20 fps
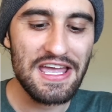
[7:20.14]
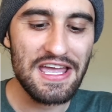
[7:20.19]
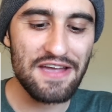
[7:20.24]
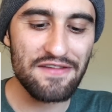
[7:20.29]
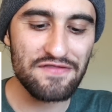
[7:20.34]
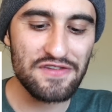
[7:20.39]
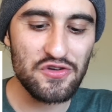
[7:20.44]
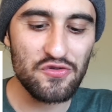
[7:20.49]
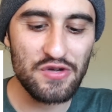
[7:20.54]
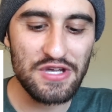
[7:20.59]

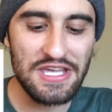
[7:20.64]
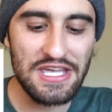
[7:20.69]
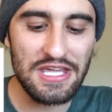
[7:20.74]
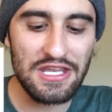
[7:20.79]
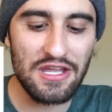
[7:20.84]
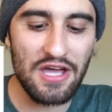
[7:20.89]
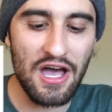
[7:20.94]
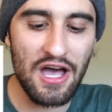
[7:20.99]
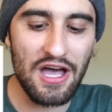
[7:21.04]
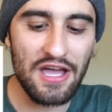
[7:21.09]
if you
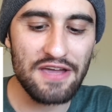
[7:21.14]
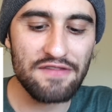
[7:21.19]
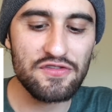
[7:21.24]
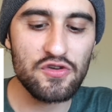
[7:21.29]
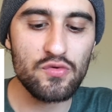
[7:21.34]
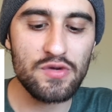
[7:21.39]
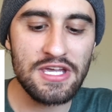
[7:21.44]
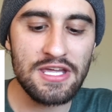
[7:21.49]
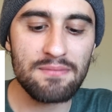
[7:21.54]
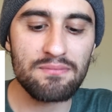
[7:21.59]

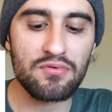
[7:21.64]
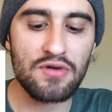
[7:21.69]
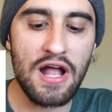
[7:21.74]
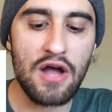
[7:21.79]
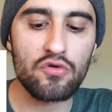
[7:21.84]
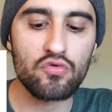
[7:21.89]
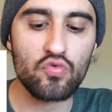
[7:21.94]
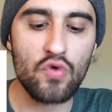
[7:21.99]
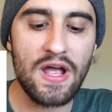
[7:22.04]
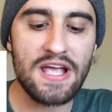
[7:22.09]
eat
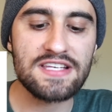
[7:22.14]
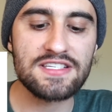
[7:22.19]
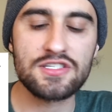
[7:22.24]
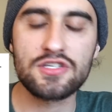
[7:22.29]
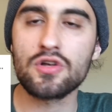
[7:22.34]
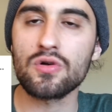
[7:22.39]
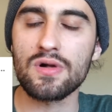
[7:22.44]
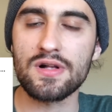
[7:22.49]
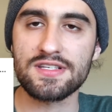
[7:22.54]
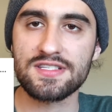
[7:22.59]
brown rice,
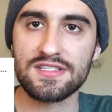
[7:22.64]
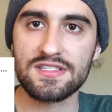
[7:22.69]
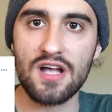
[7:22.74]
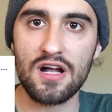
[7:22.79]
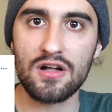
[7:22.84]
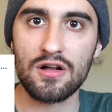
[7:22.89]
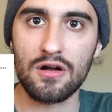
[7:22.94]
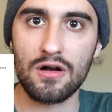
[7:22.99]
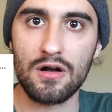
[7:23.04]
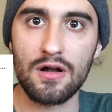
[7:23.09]
you're a
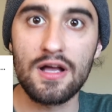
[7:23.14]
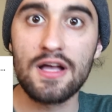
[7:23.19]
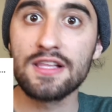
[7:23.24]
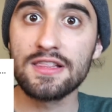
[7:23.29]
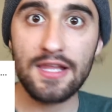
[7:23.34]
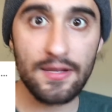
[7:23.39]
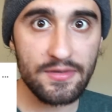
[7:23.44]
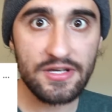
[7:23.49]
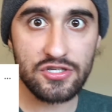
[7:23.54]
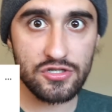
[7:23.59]
sucker.
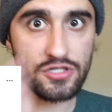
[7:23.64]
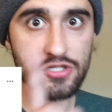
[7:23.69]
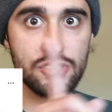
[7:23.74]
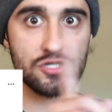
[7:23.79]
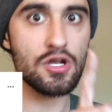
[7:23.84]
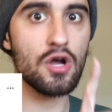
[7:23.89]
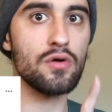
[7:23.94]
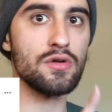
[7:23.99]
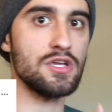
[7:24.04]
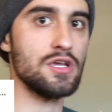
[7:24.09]
Let me just
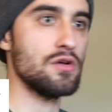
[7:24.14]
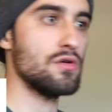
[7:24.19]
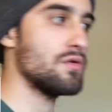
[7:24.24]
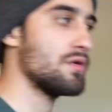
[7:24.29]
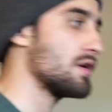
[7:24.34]
show you.